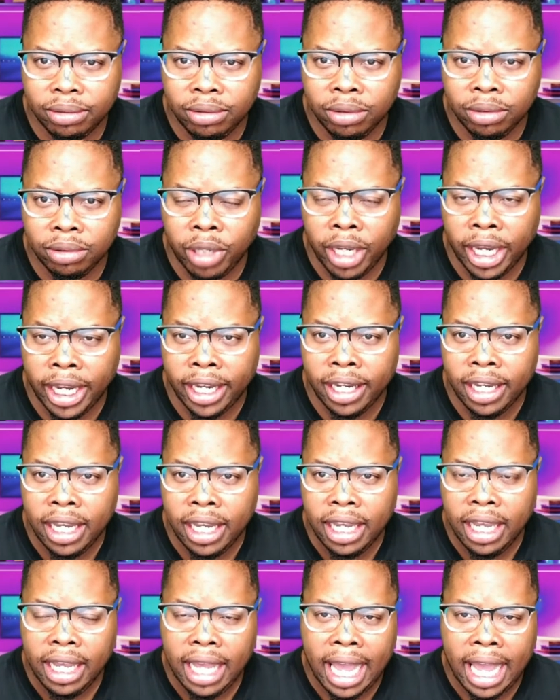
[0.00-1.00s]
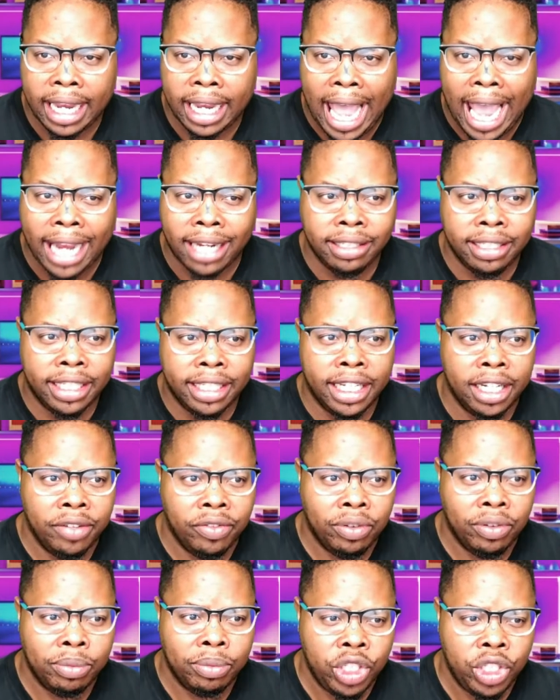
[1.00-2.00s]
Okay, I actually get it
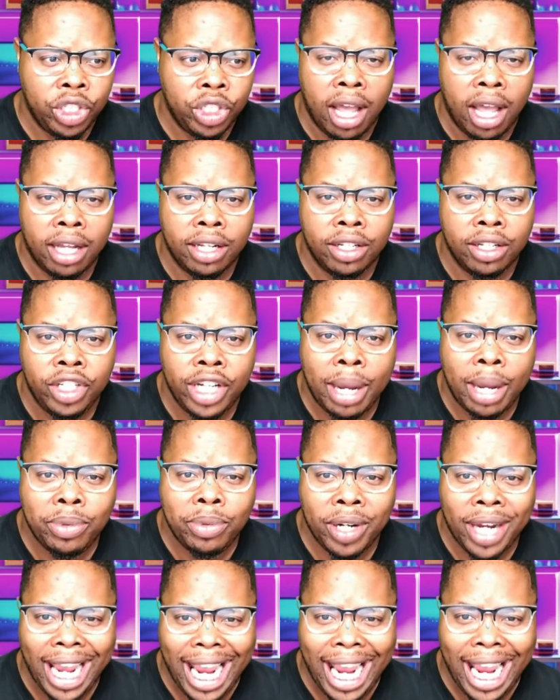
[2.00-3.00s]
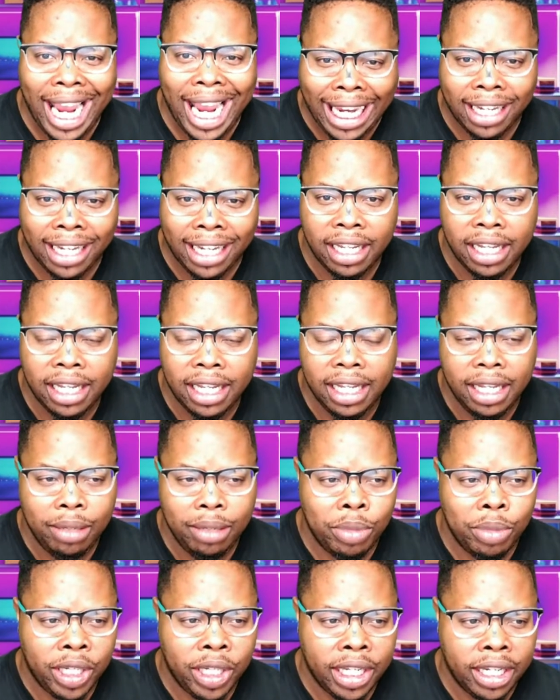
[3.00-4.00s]
from John chapter eight,
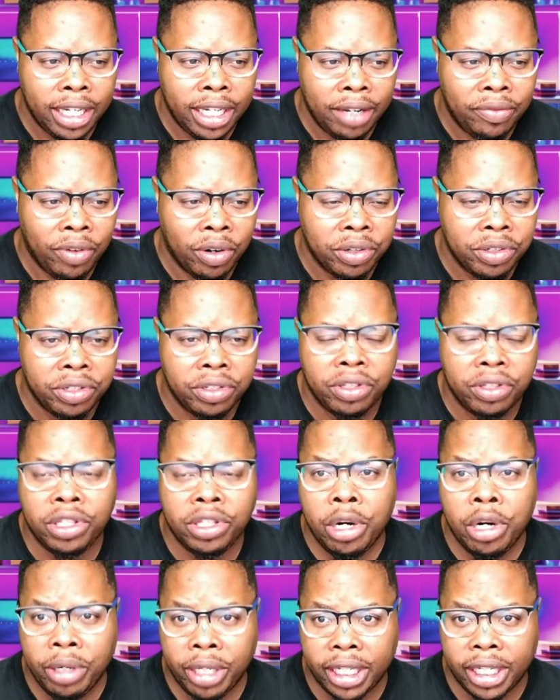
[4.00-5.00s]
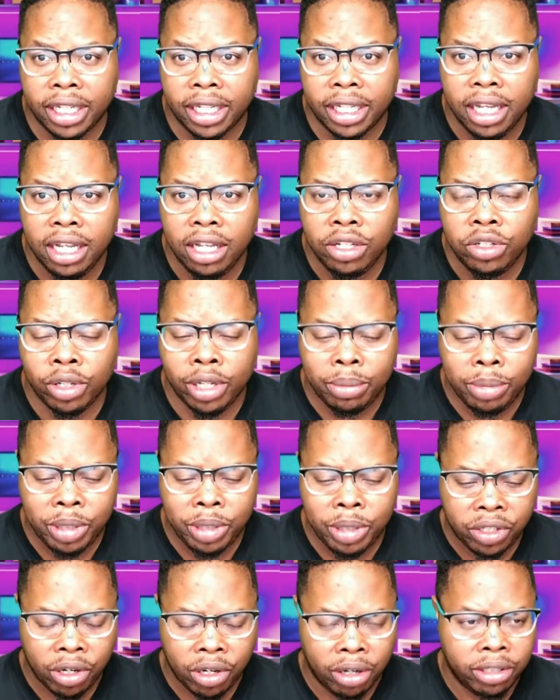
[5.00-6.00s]
beginning at verse thirty. So let me
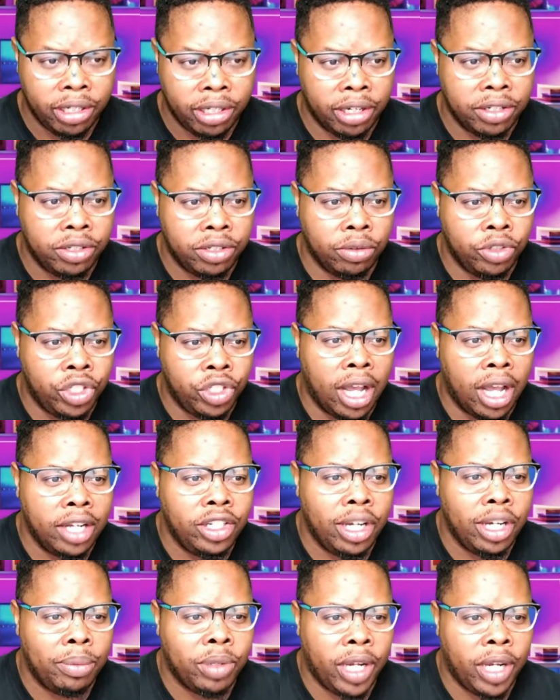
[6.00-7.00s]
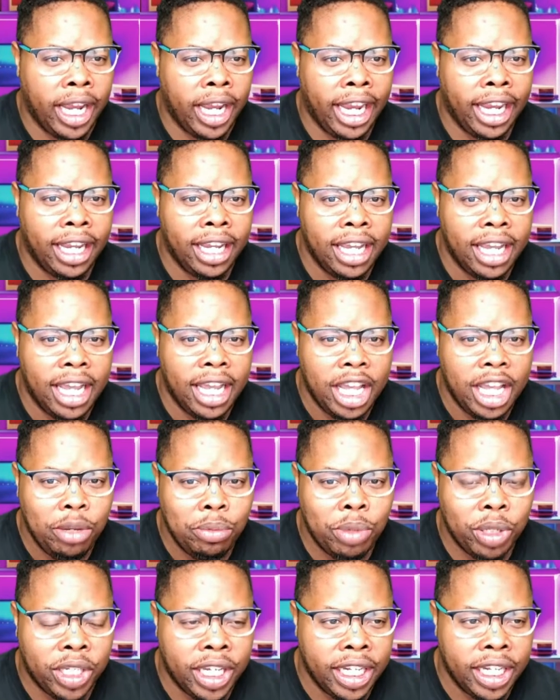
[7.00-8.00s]
start there. So John chapter eight,
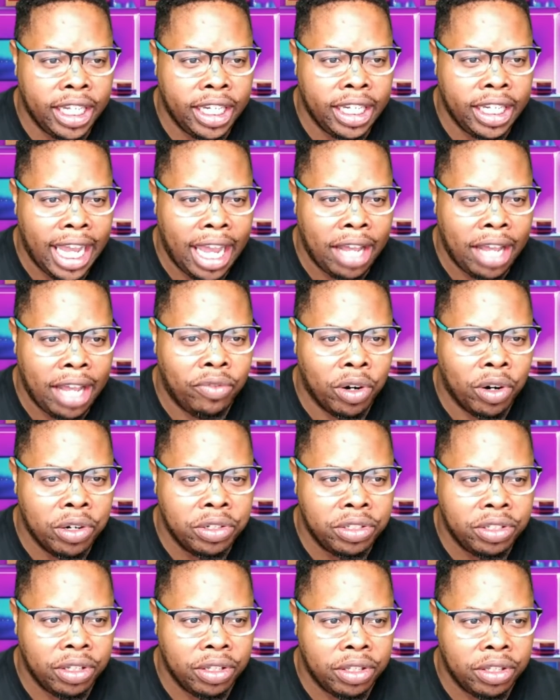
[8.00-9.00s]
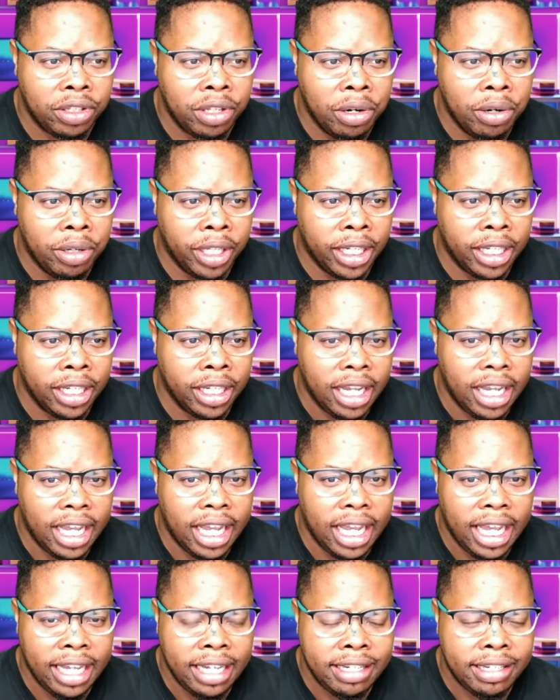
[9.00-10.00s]
beginning at verse thirty,
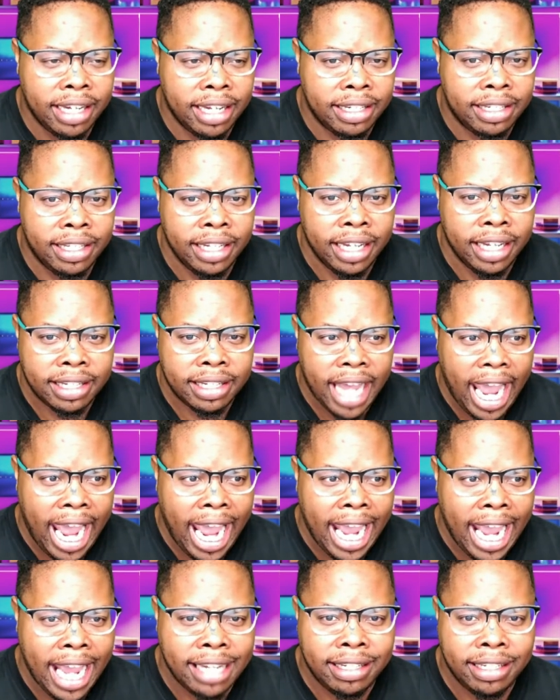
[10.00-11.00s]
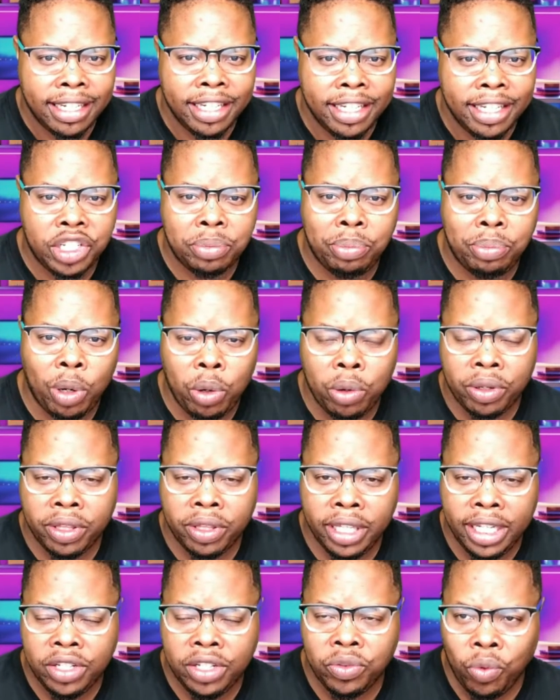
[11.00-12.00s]
says this As he spoke
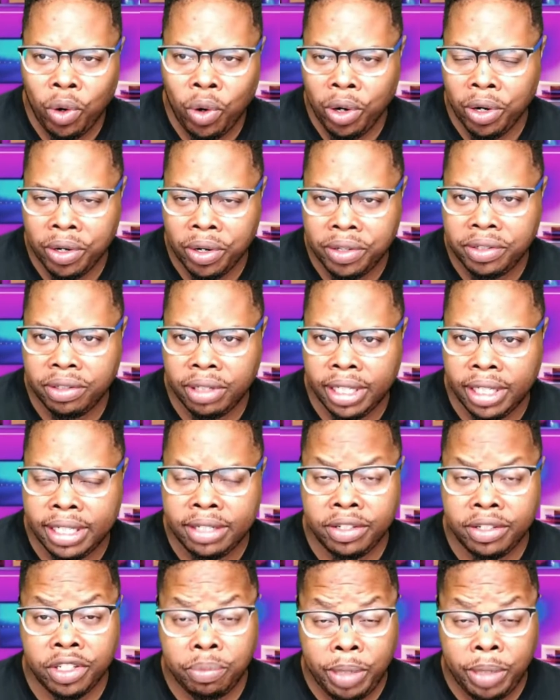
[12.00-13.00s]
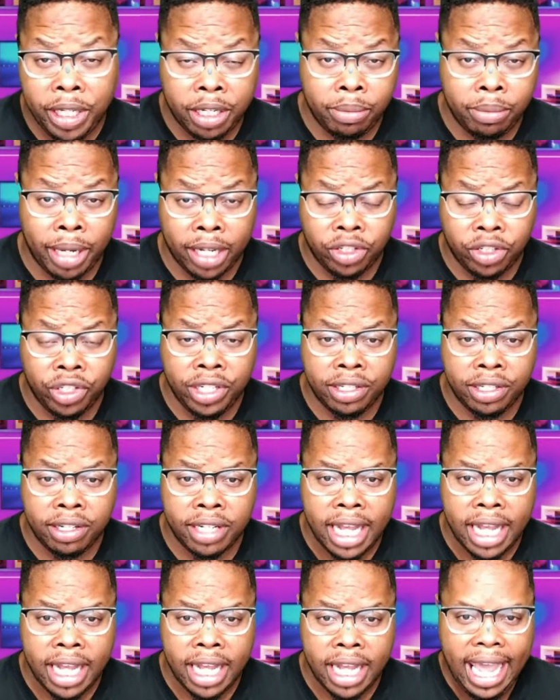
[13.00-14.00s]
these words, and this is speaking about Jesus,
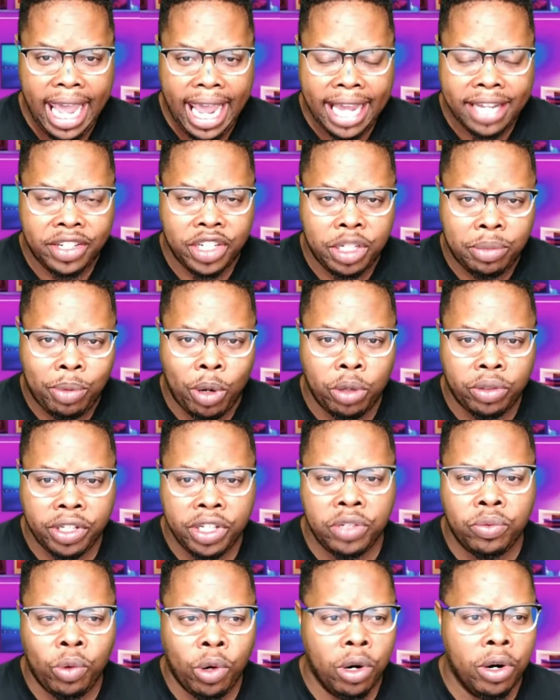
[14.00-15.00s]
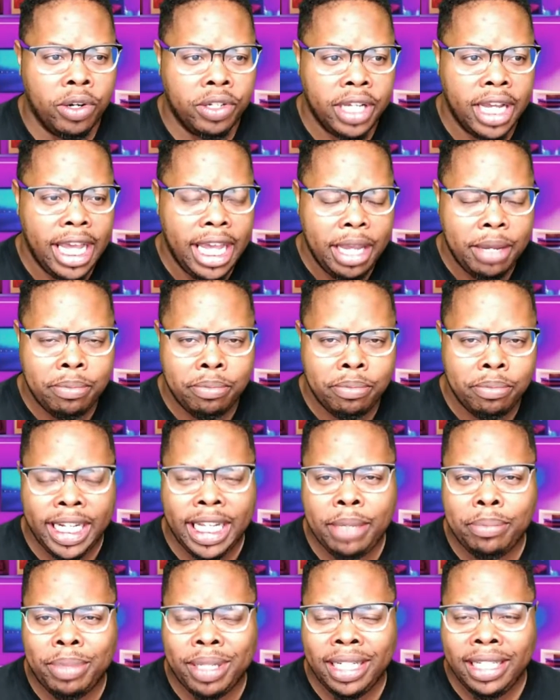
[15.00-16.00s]
as he spoke these words,
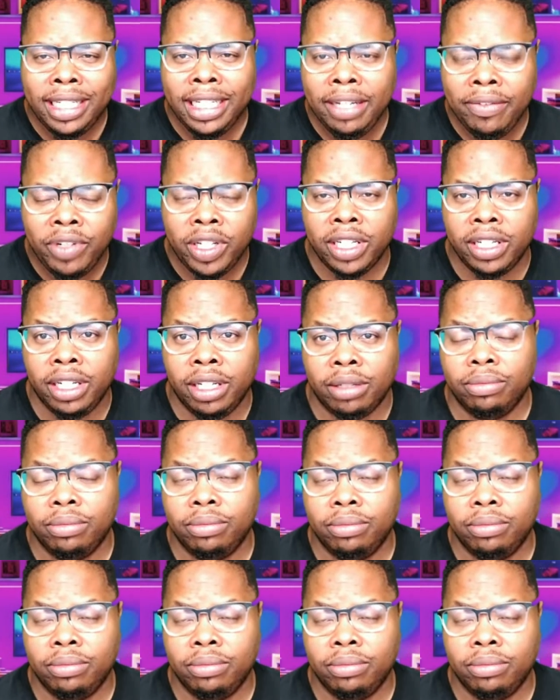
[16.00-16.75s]
many believed in him.